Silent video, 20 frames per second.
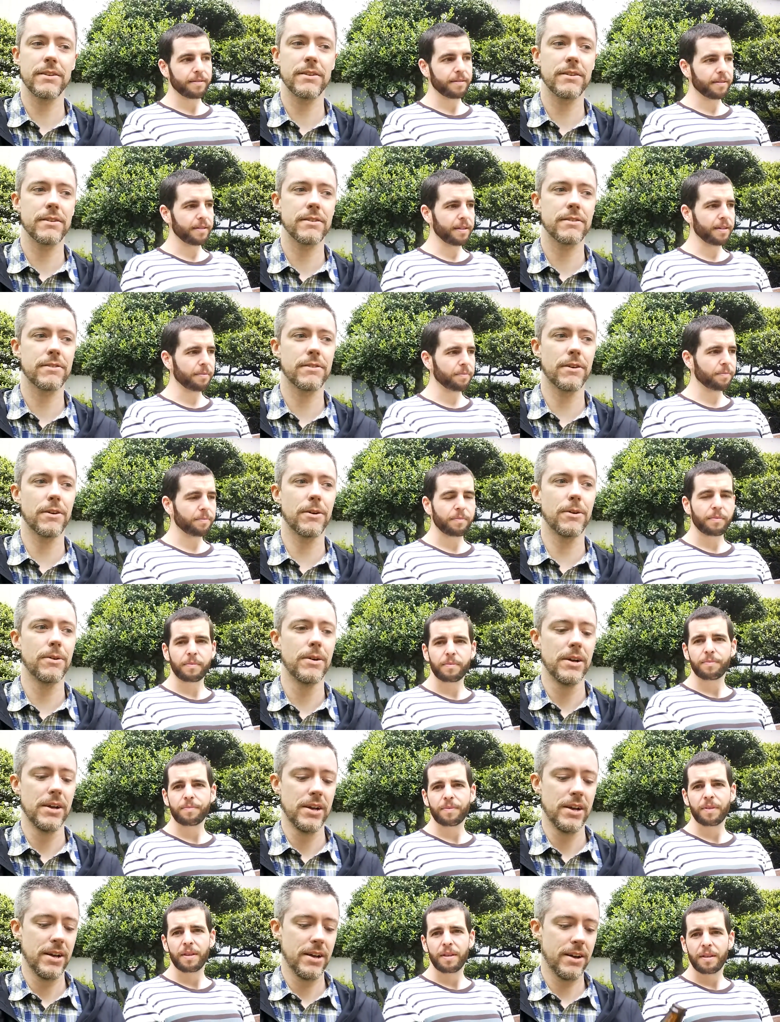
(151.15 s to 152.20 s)
Speaker 1: Yep. So,
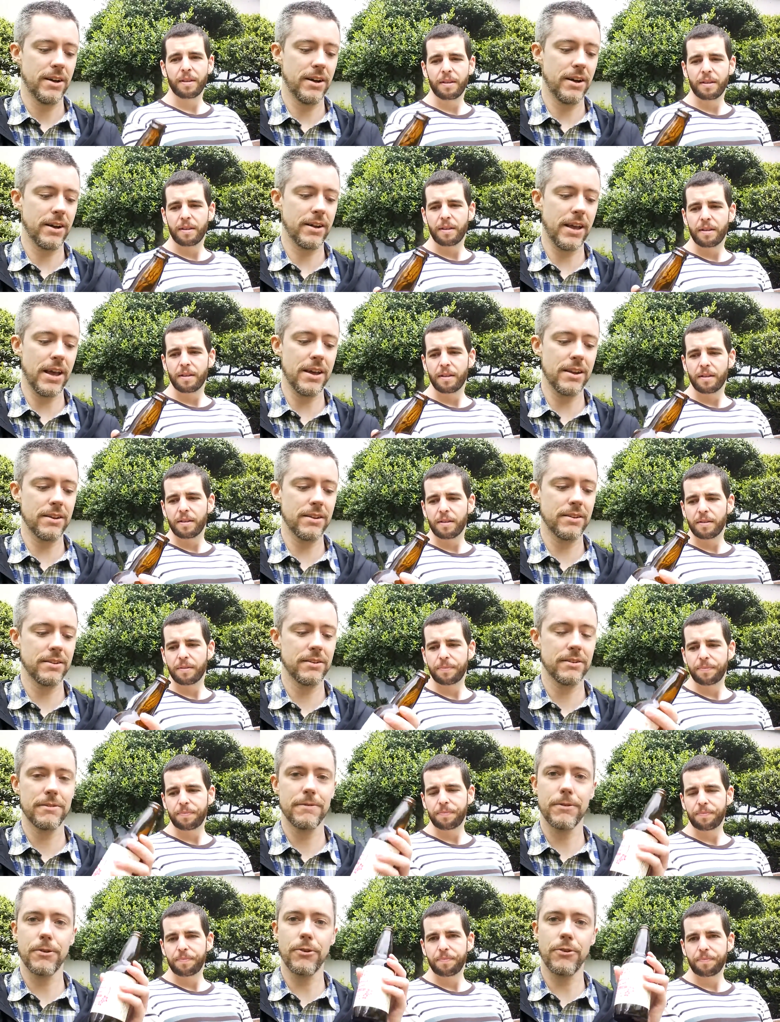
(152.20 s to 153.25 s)
uh, again,
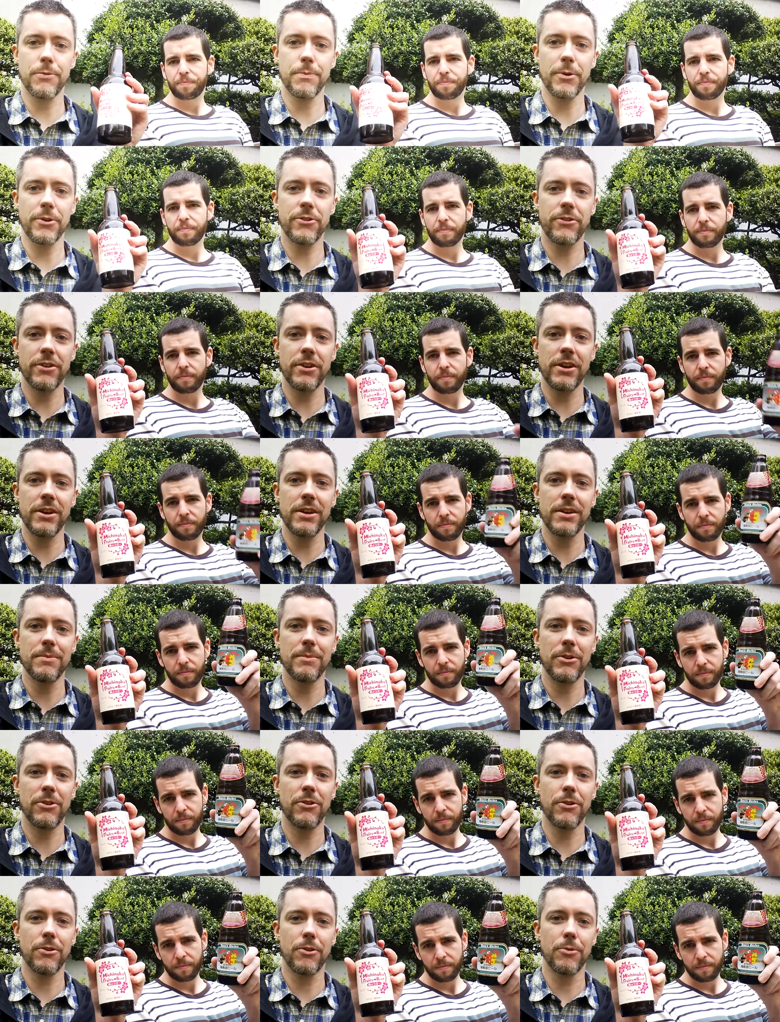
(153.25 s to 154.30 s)
Fukushima Shi,
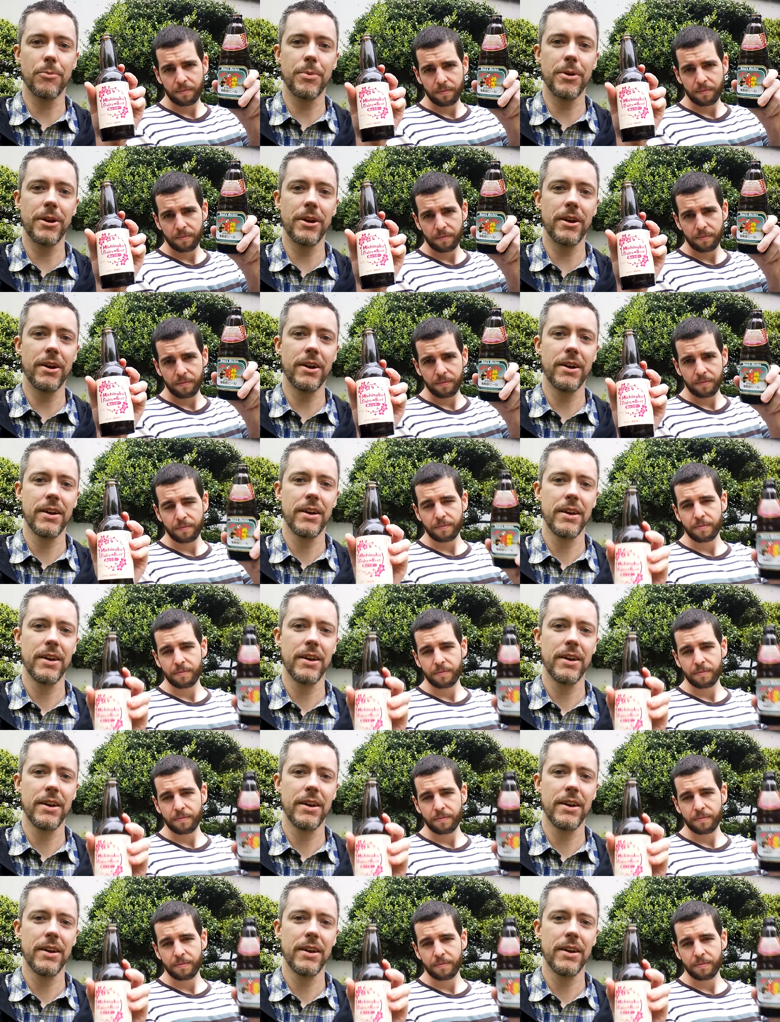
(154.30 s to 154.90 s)
Michinoku Beer,